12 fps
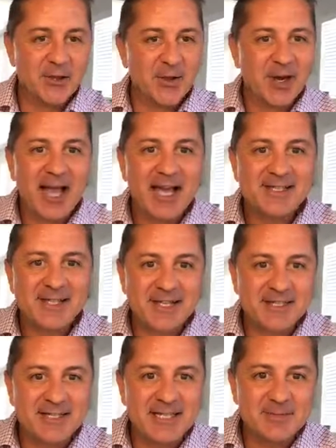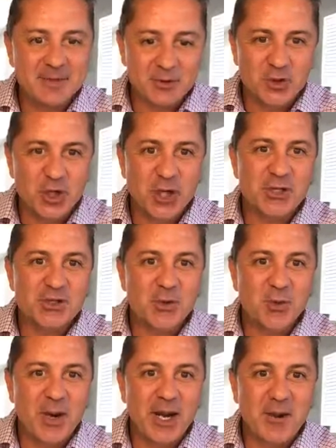The lights are dimmed just the
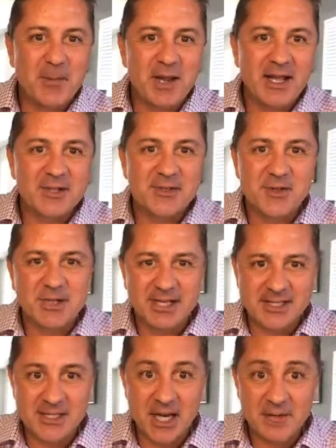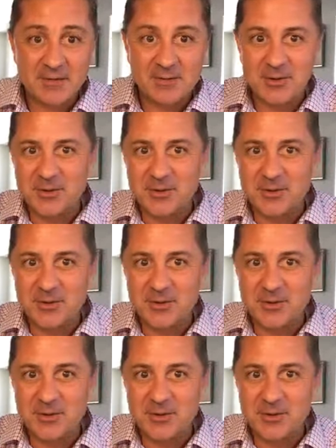right amount so that it's comfortable,